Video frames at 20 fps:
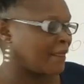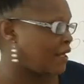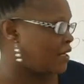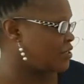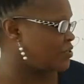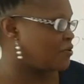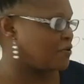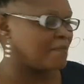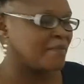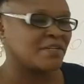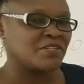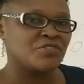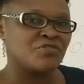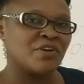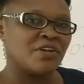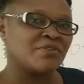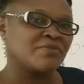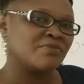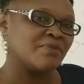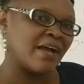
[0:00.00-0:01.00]
So make sure
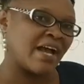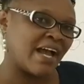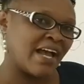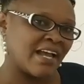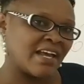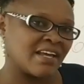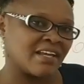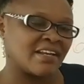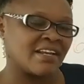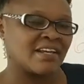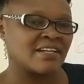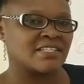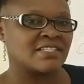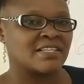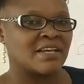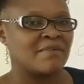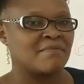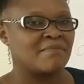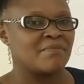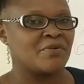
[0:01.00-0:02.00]
you add
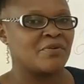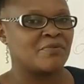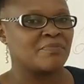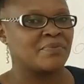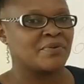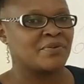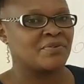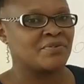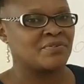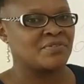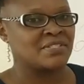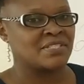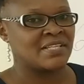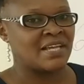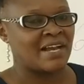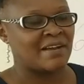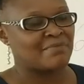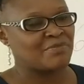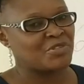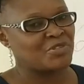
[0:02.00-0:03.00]
some more because
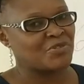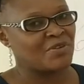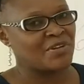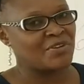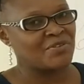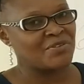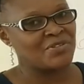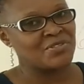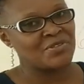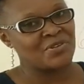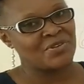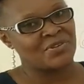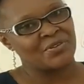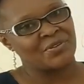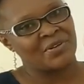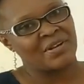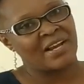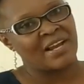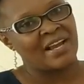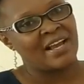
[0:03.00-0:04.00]
I'm sure you also
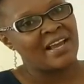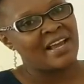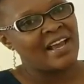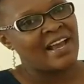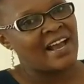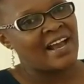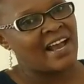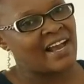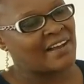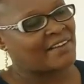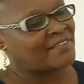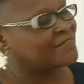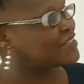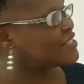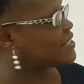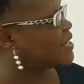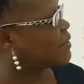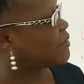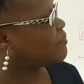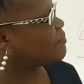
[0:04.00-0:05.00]
have
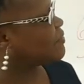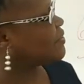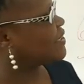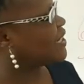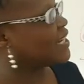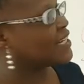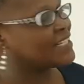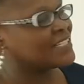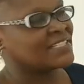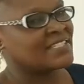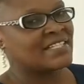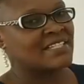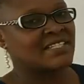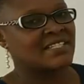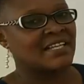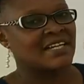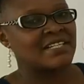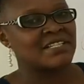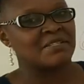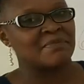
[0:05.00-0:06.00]
some challenges
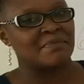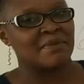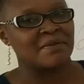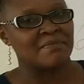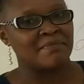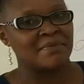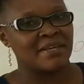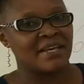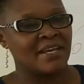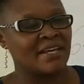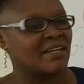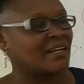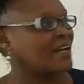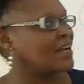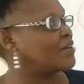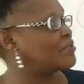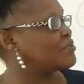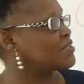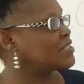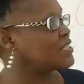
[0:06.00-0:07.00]
that may be
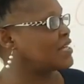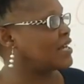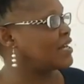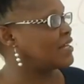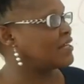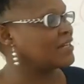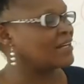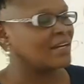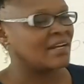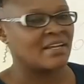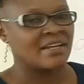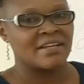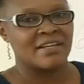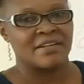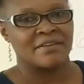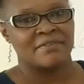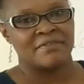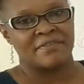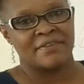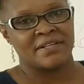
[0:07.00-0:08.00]
encountered
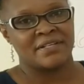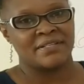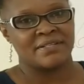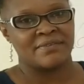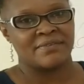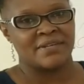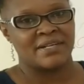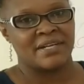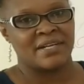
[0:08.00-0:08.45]
in fieldwork.